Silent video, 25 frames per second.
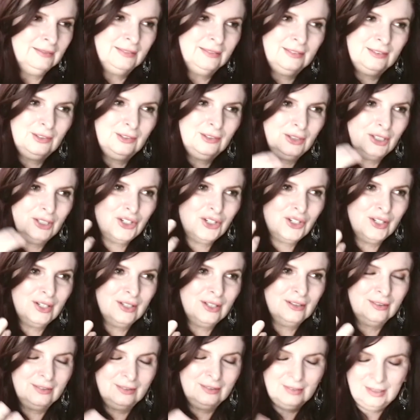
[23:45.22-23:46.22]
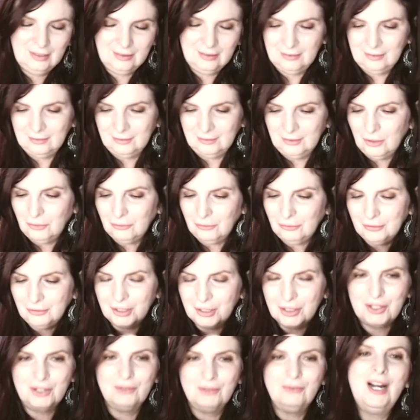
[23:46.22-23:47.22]
Christian, the
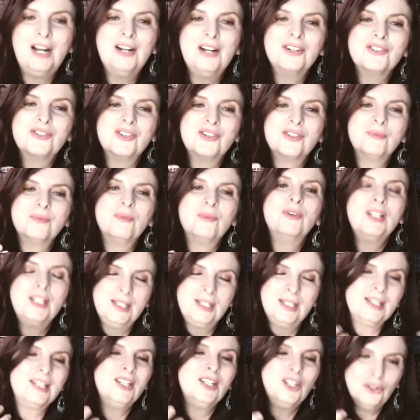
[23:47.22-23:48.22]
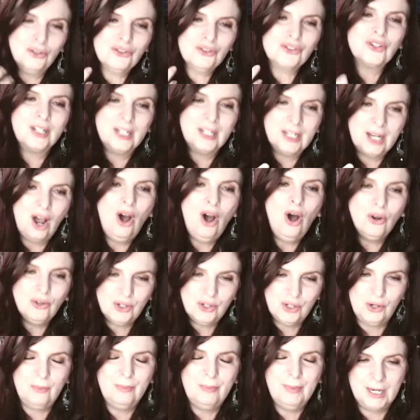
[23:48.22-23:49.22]
nonfiction writers it's usually
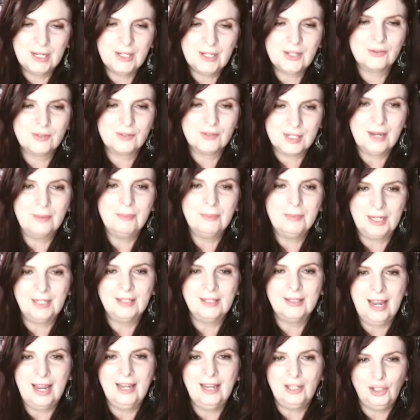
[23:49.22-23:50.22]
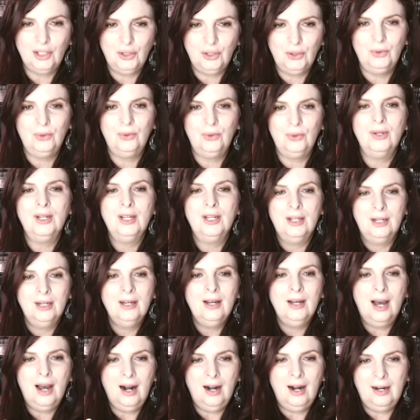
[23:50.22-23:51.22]
also based on something that you
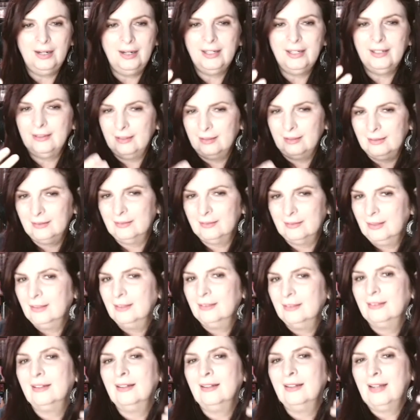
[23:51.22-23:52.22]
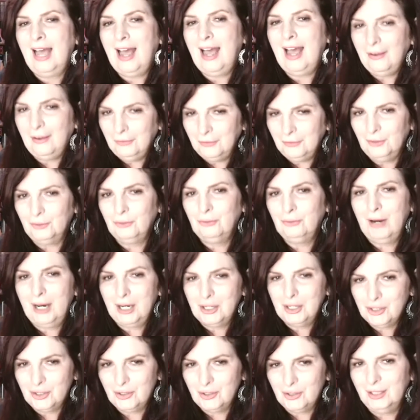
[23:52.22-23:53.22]
are either after
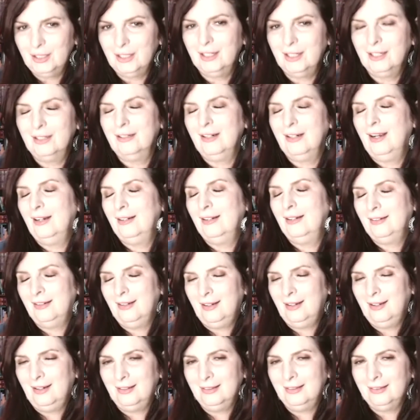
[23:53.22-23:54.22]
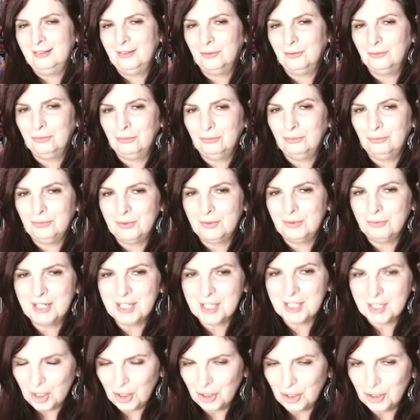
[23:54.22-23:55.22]
questioning and
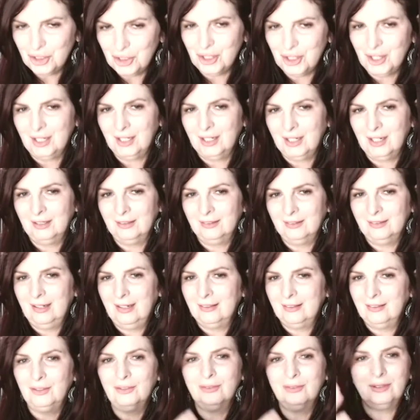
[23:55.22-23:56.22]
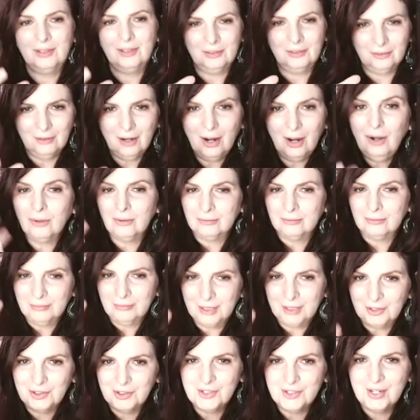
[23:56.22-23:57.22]
researching, and then oh,
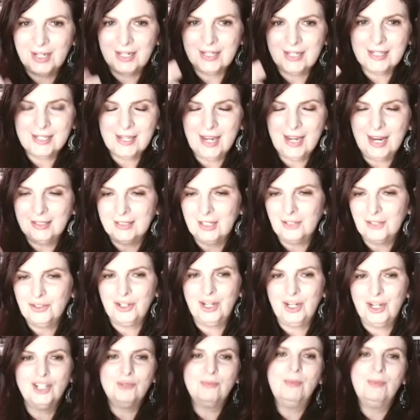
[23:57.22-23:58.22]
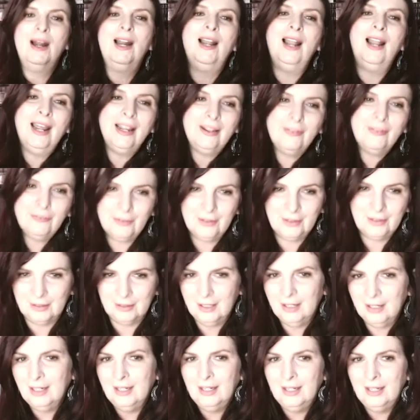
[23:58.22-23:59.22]
here's the insight that changed my life,
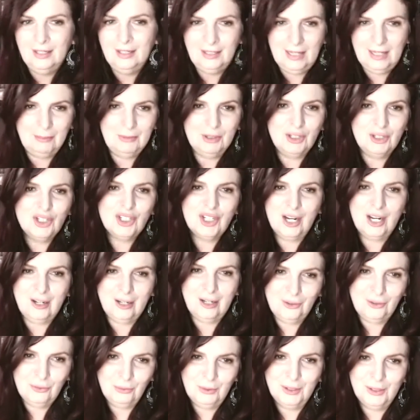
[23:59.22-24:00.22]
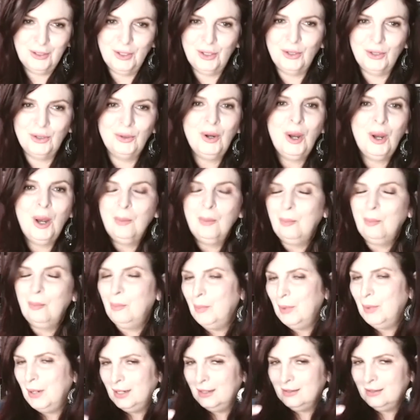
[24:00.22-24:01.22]
and let me share it with you.
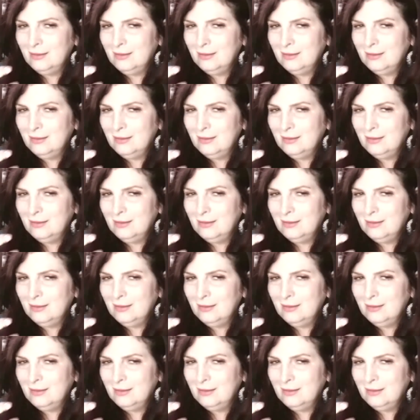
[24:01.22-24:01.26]
But